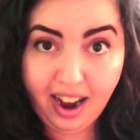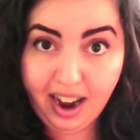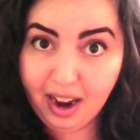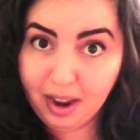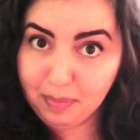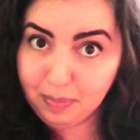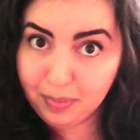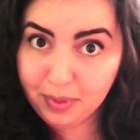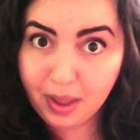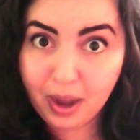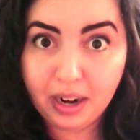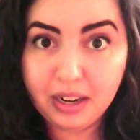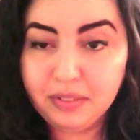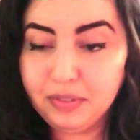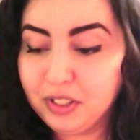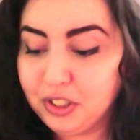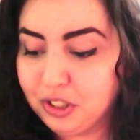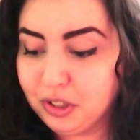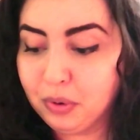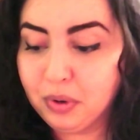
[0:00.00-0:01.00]
I'm not
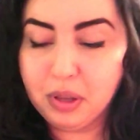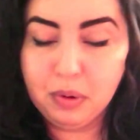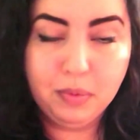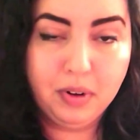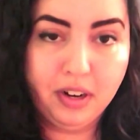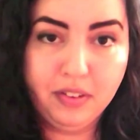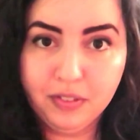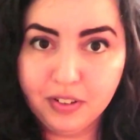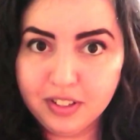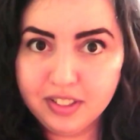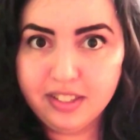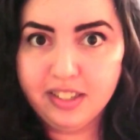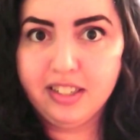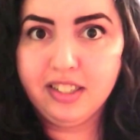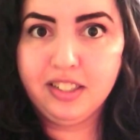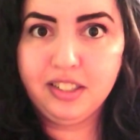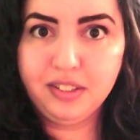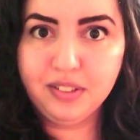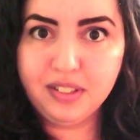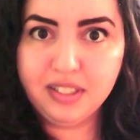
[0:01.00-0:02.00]
even joking. When I first
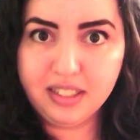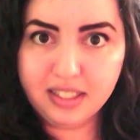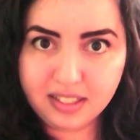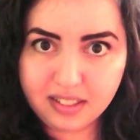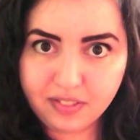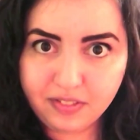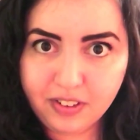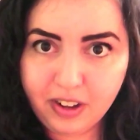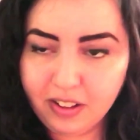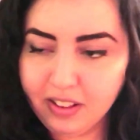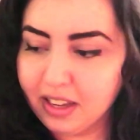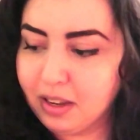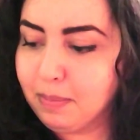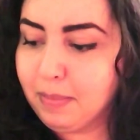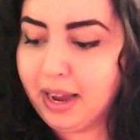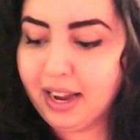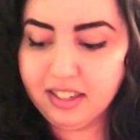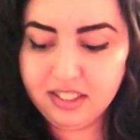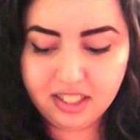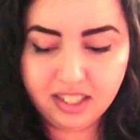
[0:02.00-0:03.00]
started using this, it felt like
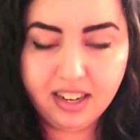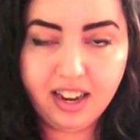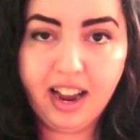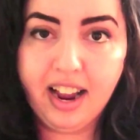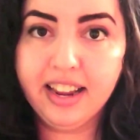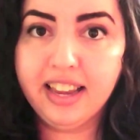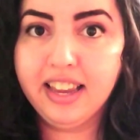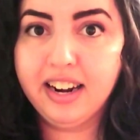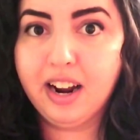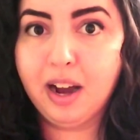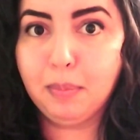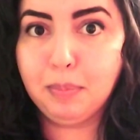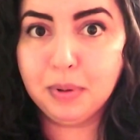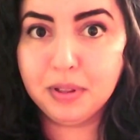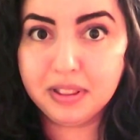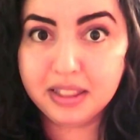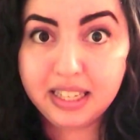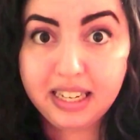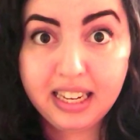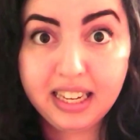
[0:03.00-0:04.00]
magic. I cannot
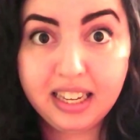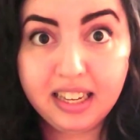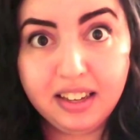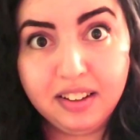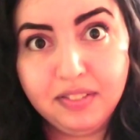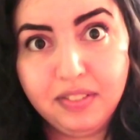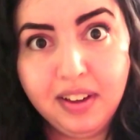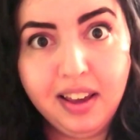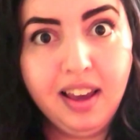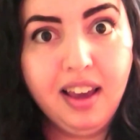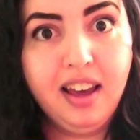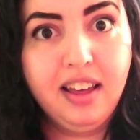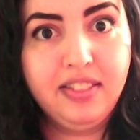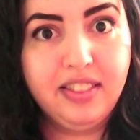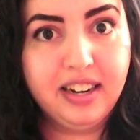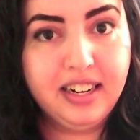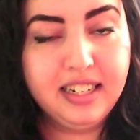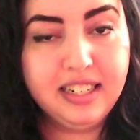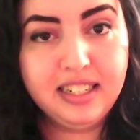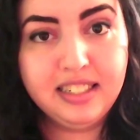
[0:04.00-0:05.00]
believe
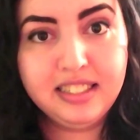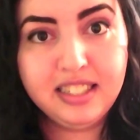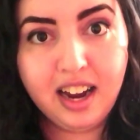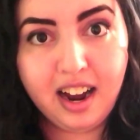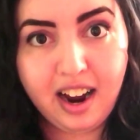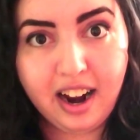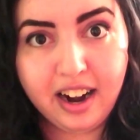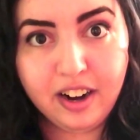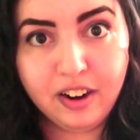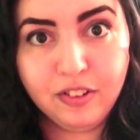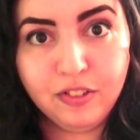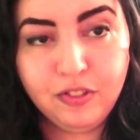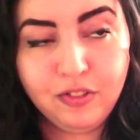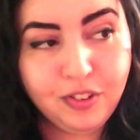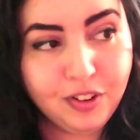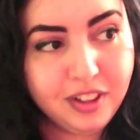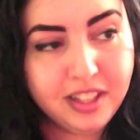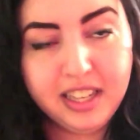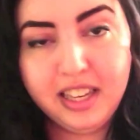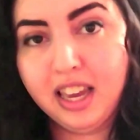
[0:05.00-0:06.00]
that an entire
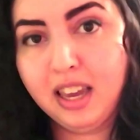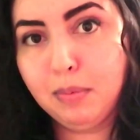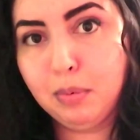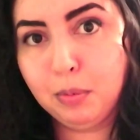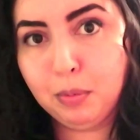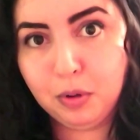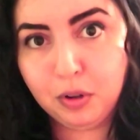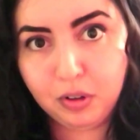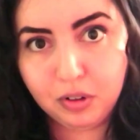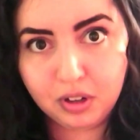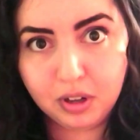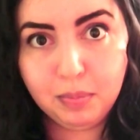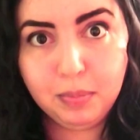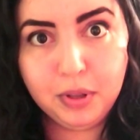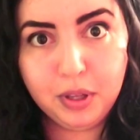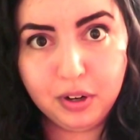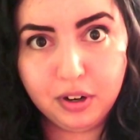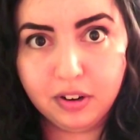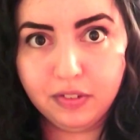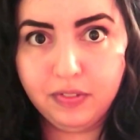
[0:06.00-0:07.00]
fully capable
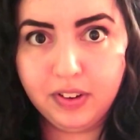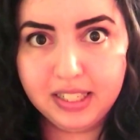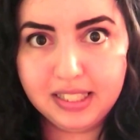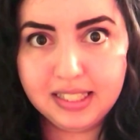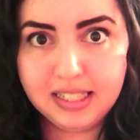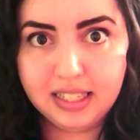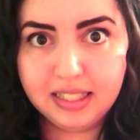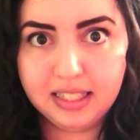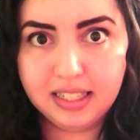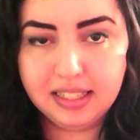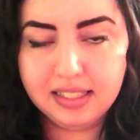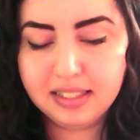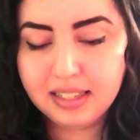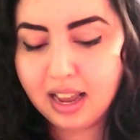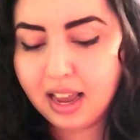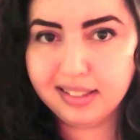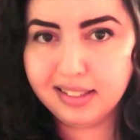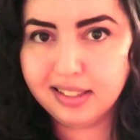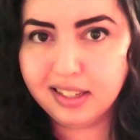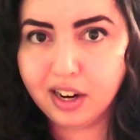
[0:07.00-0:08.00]
computer fits on this.
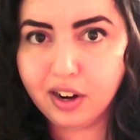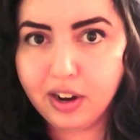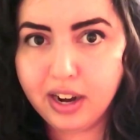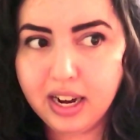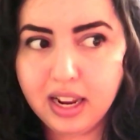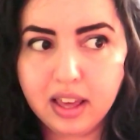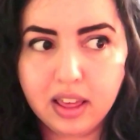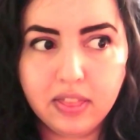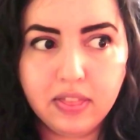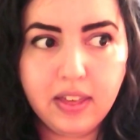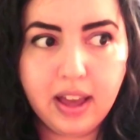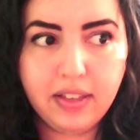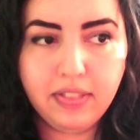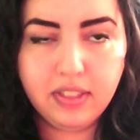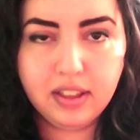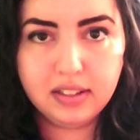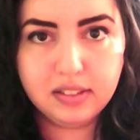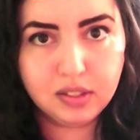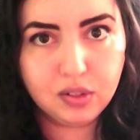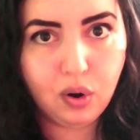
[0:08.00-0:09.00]
Considering that
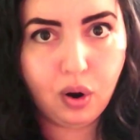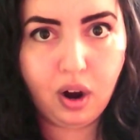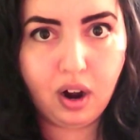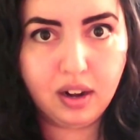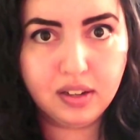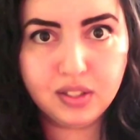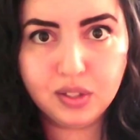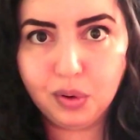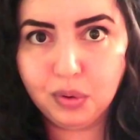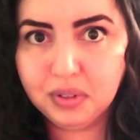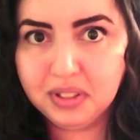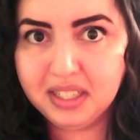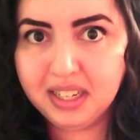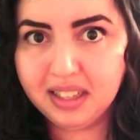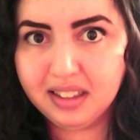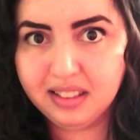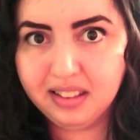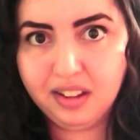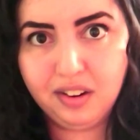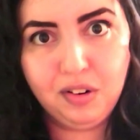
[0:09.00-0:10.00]
this costs only a
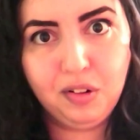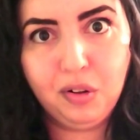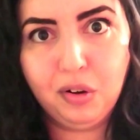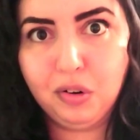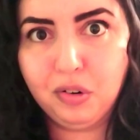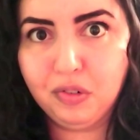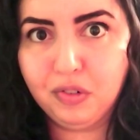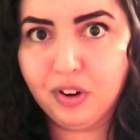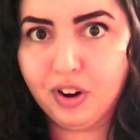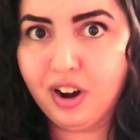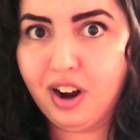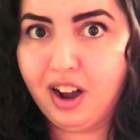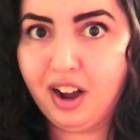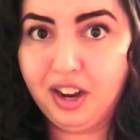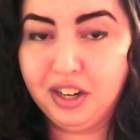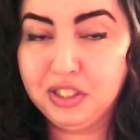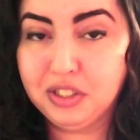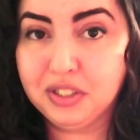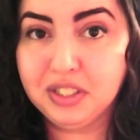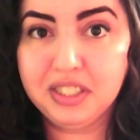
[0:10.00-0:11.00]
little over
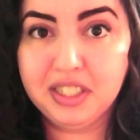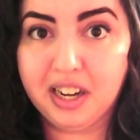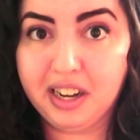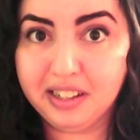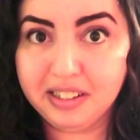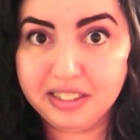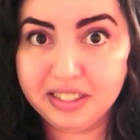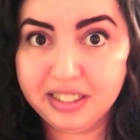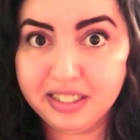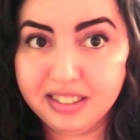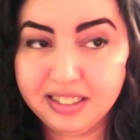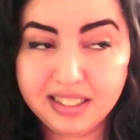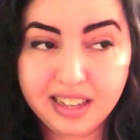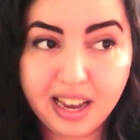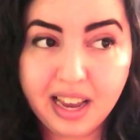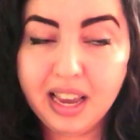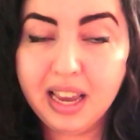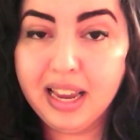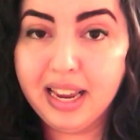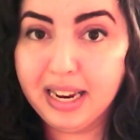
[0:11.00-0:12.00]
$100,
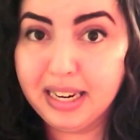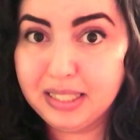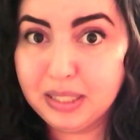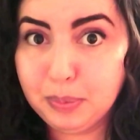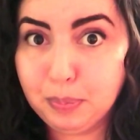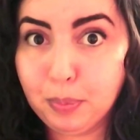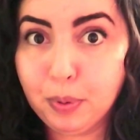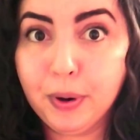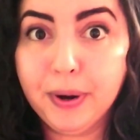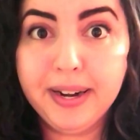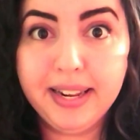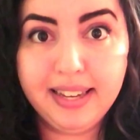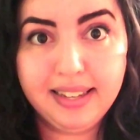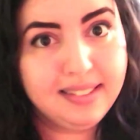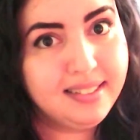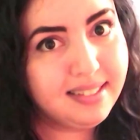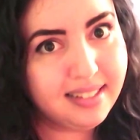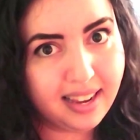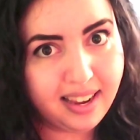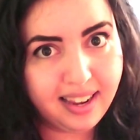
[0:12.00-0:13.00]
it's pretty
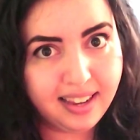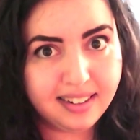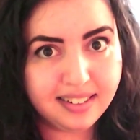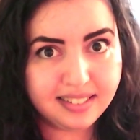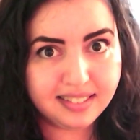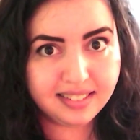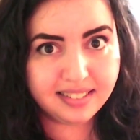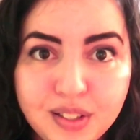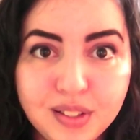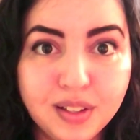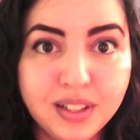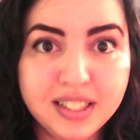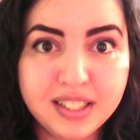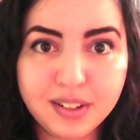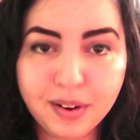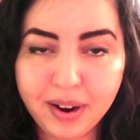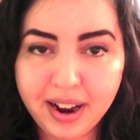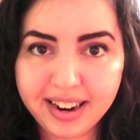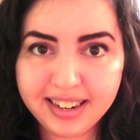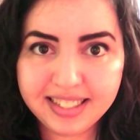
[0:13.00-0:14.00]
insane. So let's
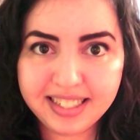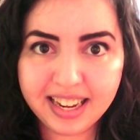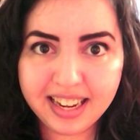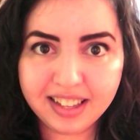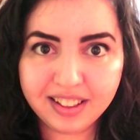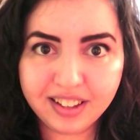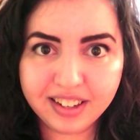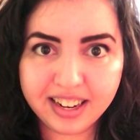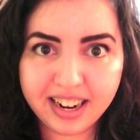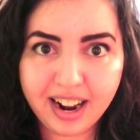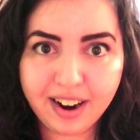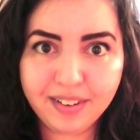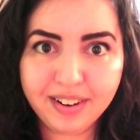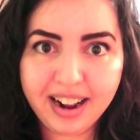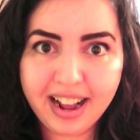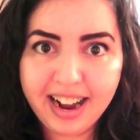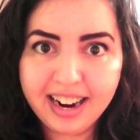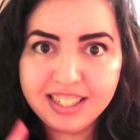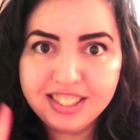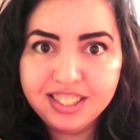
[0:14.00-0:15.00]
go ahead and take a look at how it
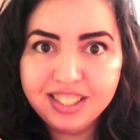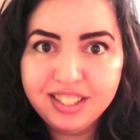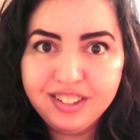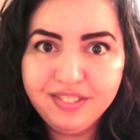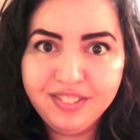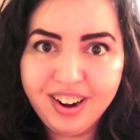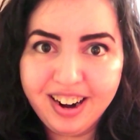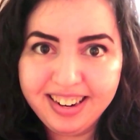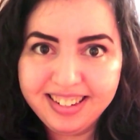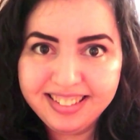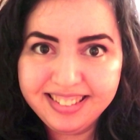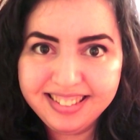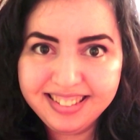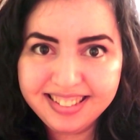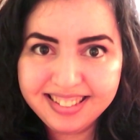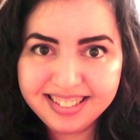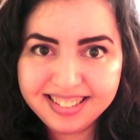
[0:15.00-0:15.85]
actually runs.